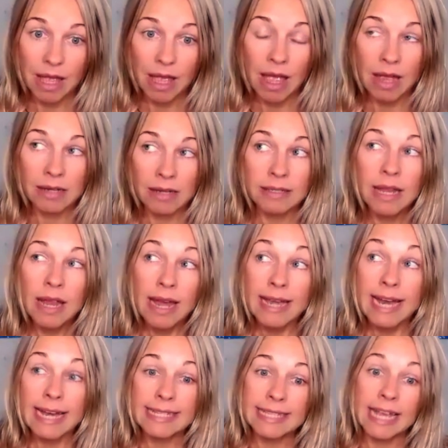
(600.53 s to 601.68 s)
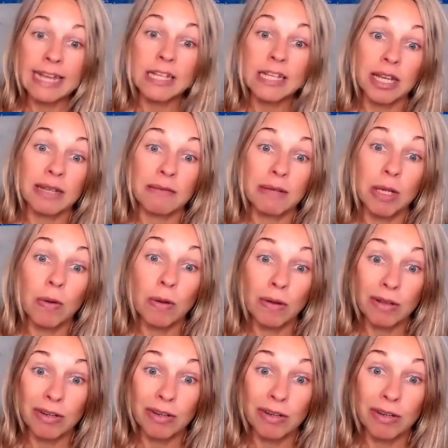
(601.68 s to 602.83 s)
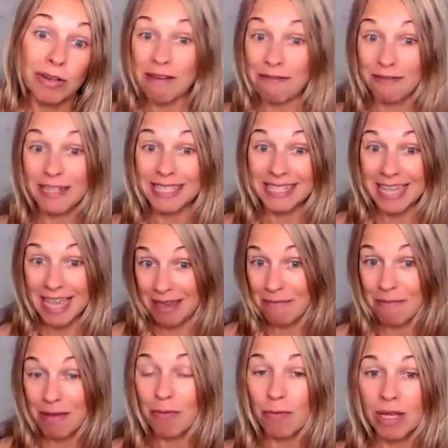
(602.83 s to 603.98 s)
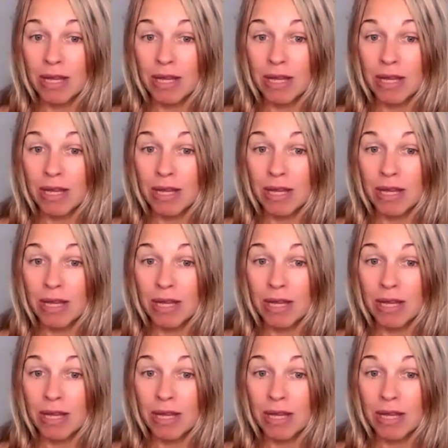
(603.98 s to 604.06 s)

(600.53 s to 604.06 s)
and that essentially we all crave the same. We